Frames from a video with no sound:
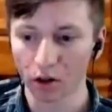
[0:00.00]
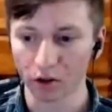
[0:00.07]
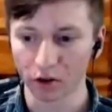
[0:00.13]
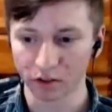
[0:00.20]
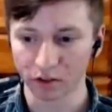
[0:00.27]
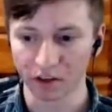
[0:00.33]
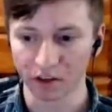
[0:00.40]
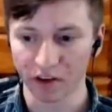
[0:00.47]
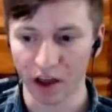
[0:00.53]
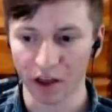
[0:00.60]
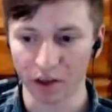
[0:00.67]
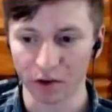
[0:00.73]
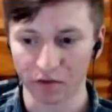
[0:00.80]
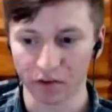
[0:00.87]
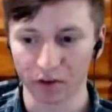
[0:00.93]
in
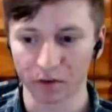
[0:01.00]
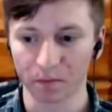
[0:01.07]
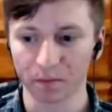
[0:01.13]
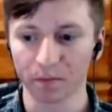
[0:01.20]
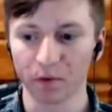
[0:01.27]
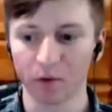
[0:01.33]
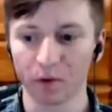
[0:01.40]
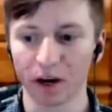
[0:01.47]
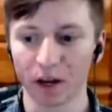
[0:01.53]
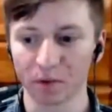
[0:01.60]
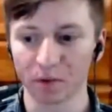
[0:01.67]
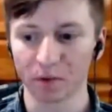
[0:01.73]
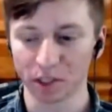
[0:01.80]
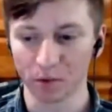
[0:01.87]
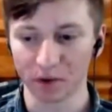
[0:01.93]
value for what
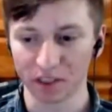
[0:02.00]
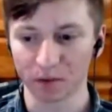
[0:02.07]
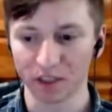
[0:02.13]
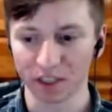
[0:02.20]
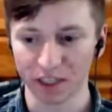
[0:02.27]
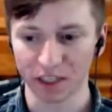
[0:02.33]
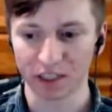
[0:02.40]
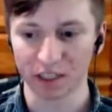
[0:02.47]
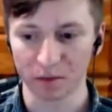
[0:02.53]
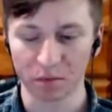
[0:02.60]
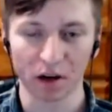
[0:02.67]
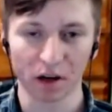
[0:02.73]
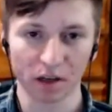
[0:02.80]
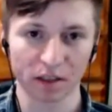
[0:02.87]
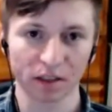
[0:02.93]
I'm assuming it's gonna be
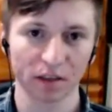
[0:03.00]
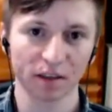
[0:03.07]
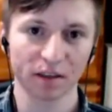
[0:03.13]
$60.